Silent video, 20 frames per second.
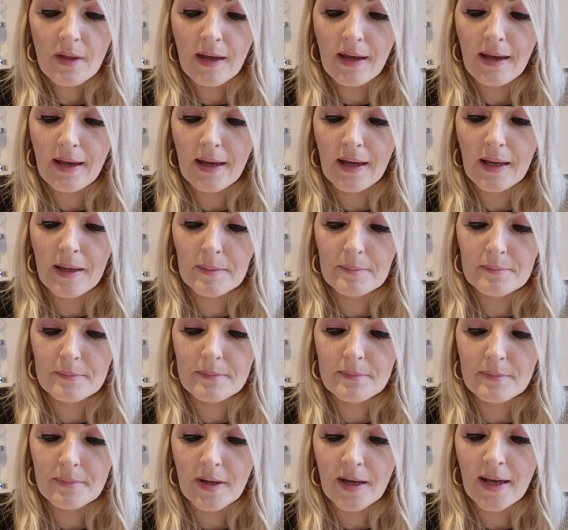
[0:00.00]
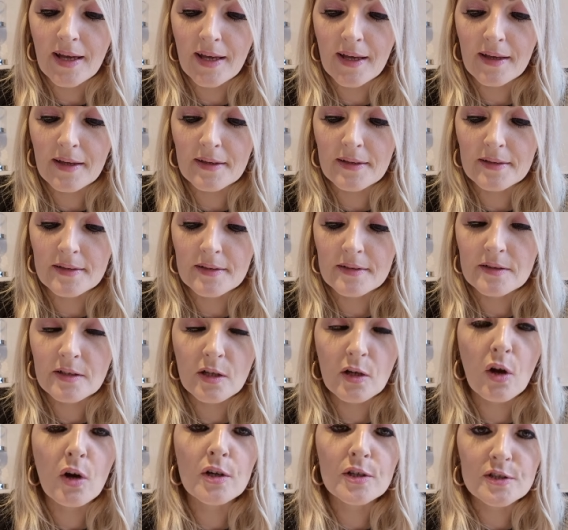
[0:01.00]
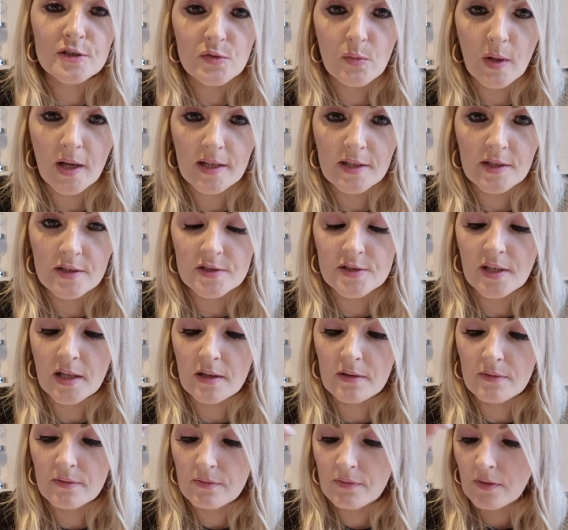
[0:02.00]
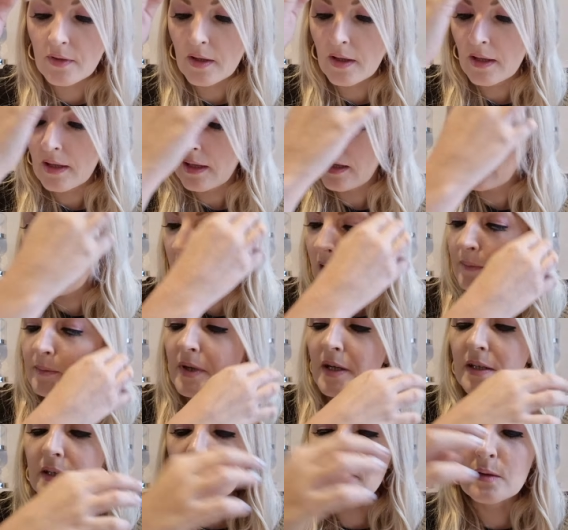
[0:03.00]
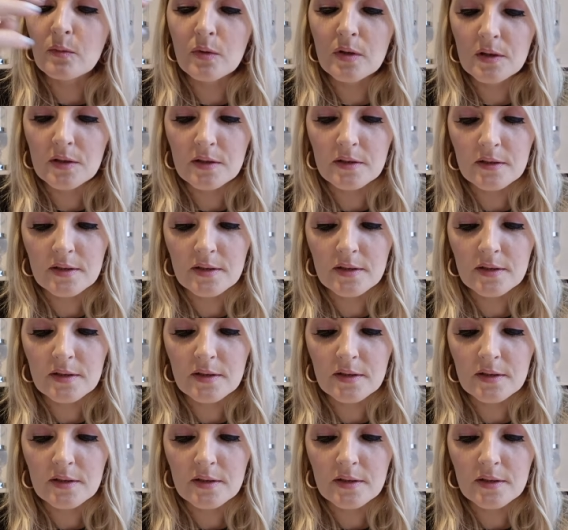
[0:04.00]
um, uh, the Lord as well yourself. Um, and he will